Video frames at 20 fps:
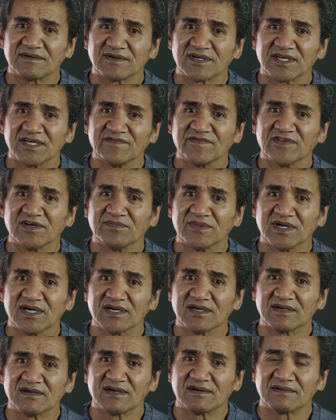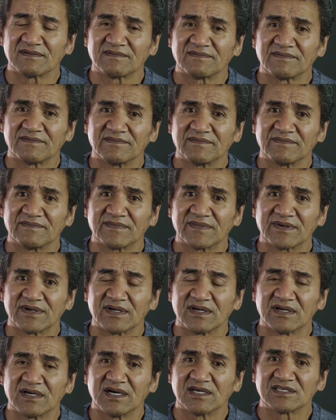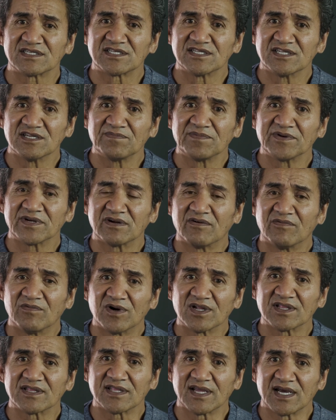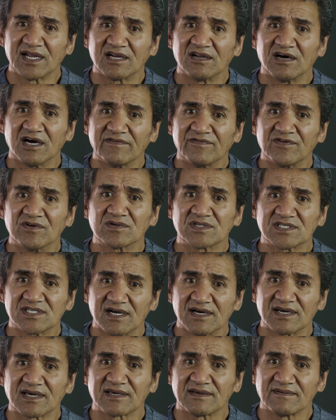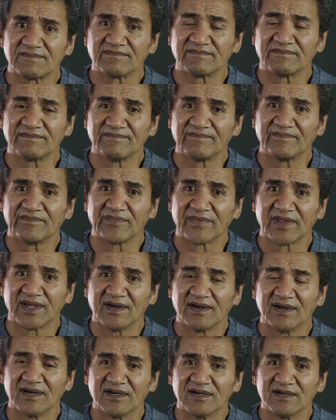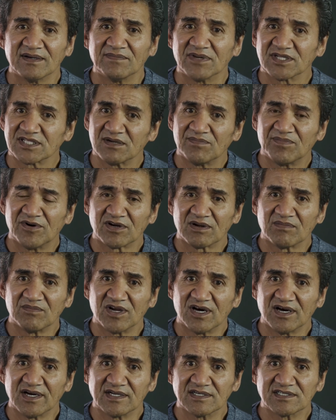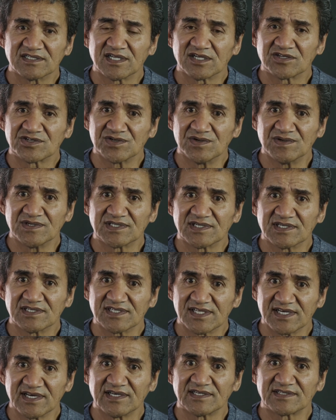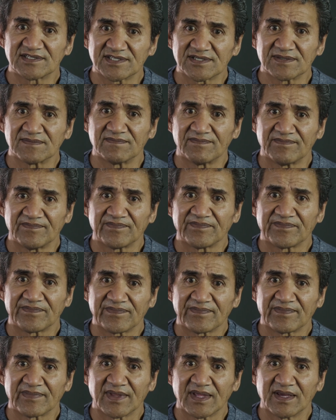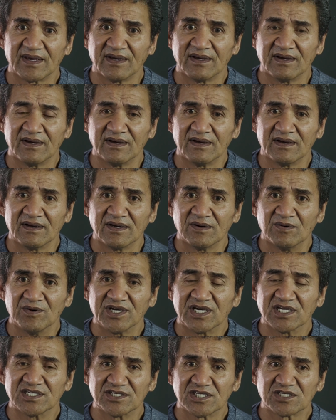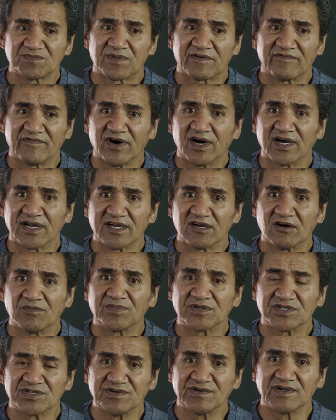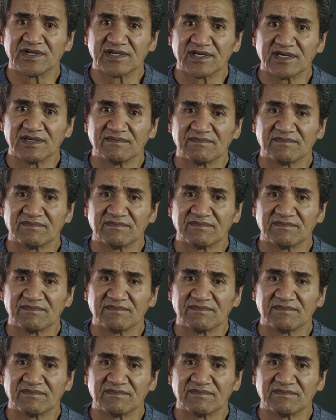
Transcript: give them a snippet of what that life looks like. But the bottom line is the choice is theirs. We can just provide an opportunity.